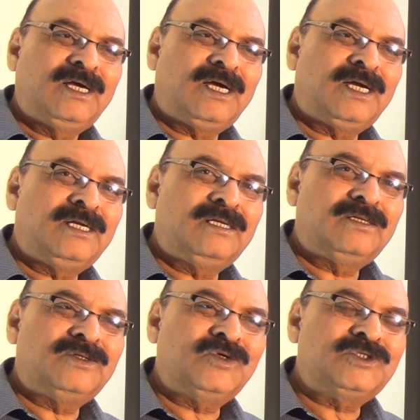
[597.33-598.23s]

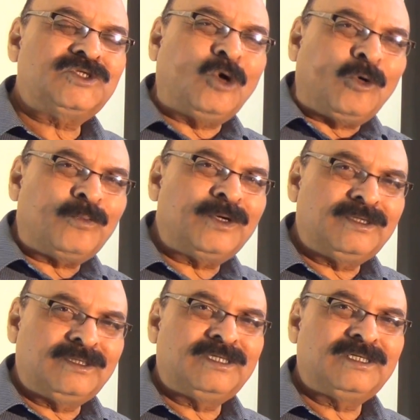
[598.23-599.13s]
and those
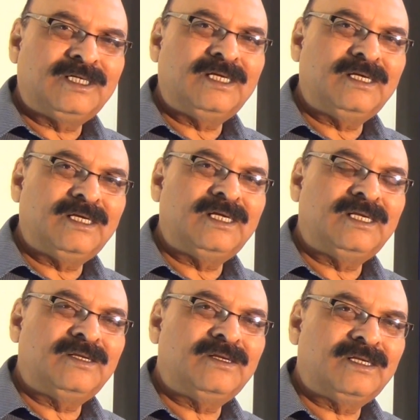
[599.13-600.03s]
opened
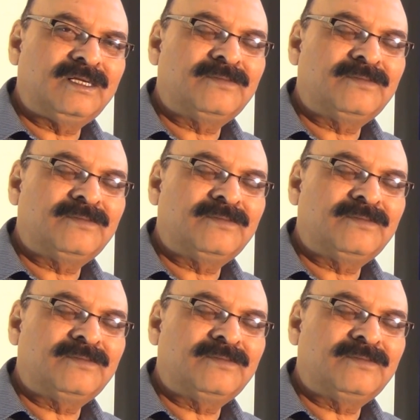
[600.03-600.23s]
in